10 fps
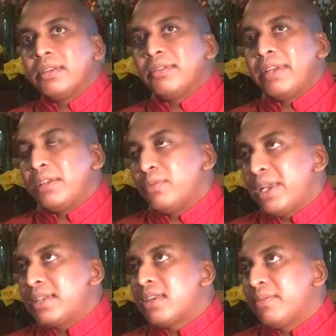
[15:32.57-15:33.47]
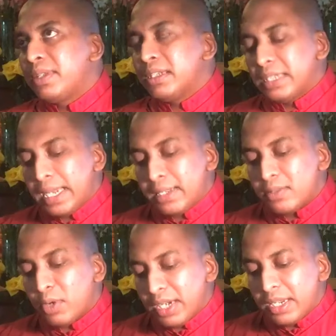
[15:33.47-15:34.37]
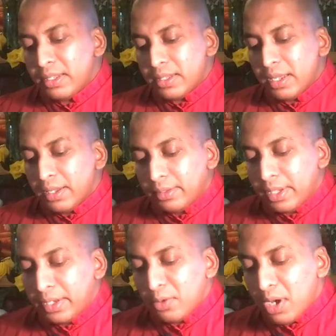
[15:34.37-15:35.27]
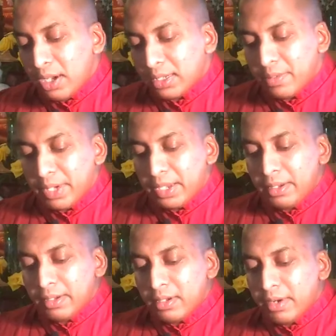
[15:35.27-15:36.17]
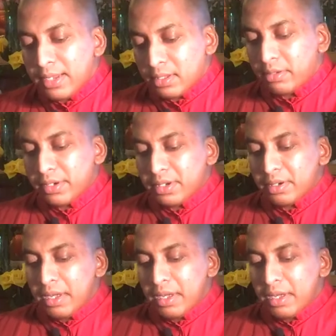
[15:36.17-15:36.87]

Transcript: when you break something against what it is, then you are committing a transgression.